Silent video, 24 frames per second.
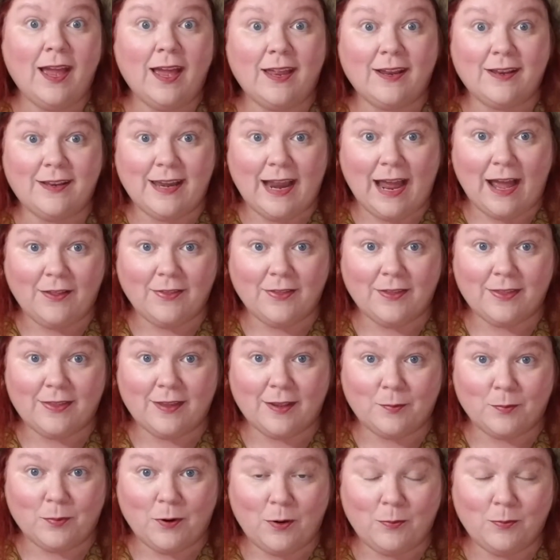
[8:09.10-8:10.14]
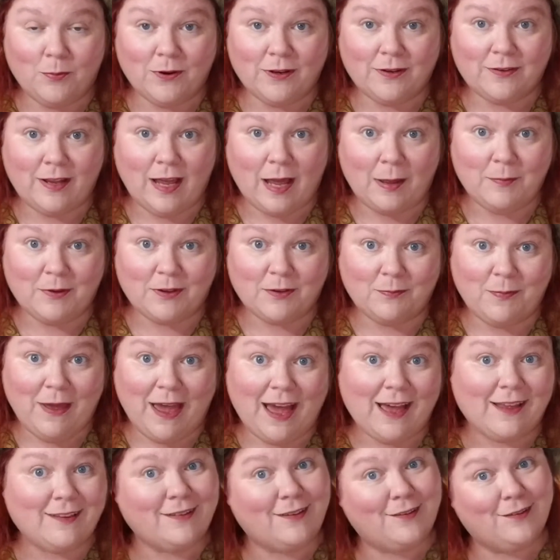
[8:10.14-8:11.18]
Now that the appropriate time has
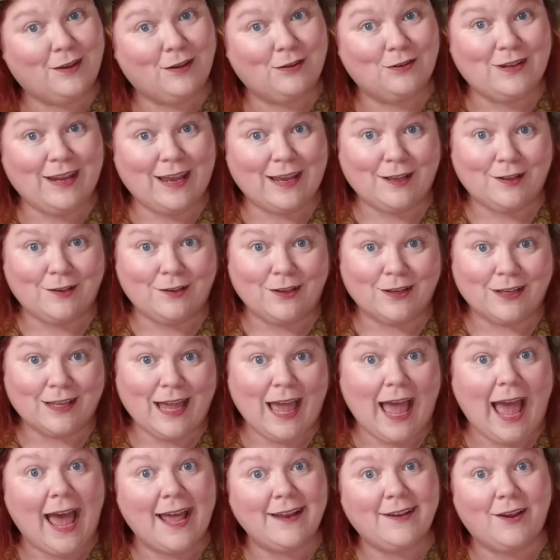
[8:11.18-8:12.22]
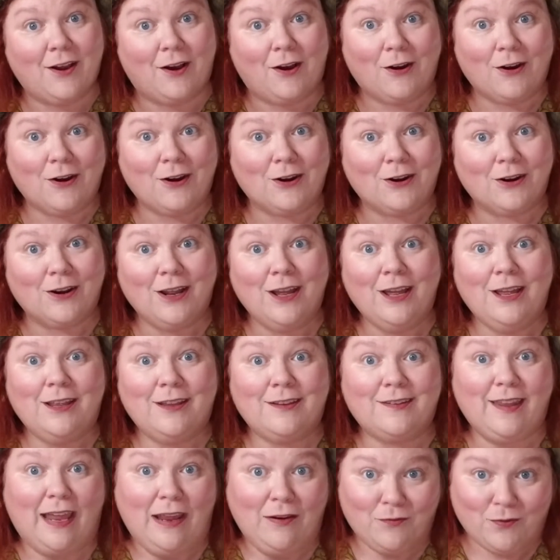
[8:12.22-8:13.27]
passed, let's go take a look at our
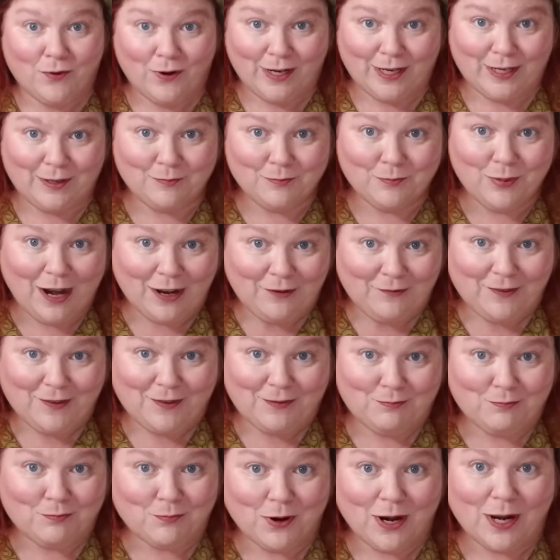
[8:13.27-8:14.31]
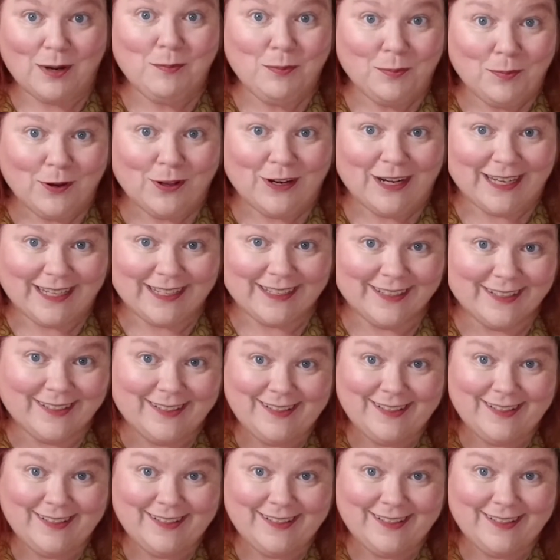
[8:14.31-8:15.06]
savory breakfast bread pudding.